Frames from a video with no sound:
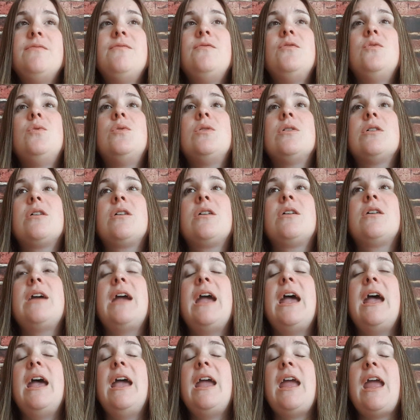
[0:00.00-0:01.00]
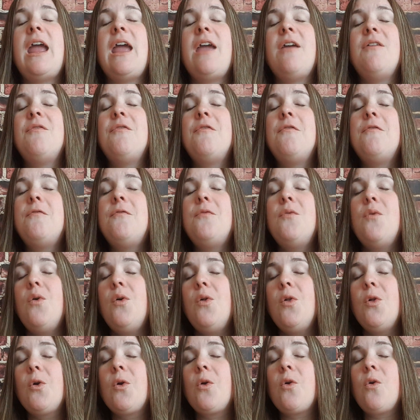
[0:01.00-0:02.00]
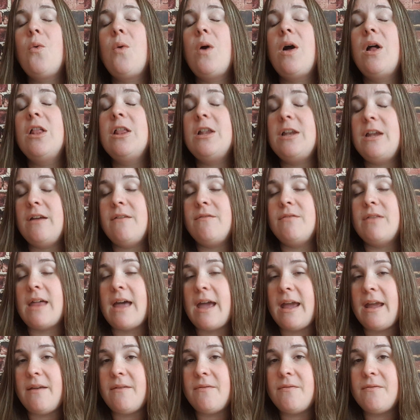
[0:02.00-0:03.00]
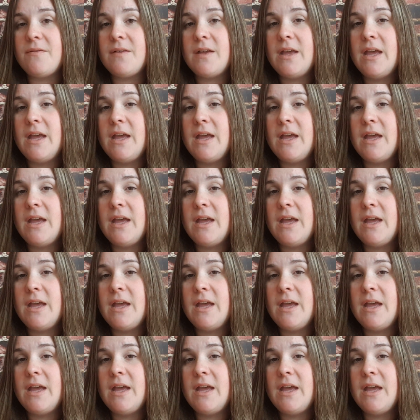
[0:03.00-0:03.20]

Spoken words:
for a fuller quality of life.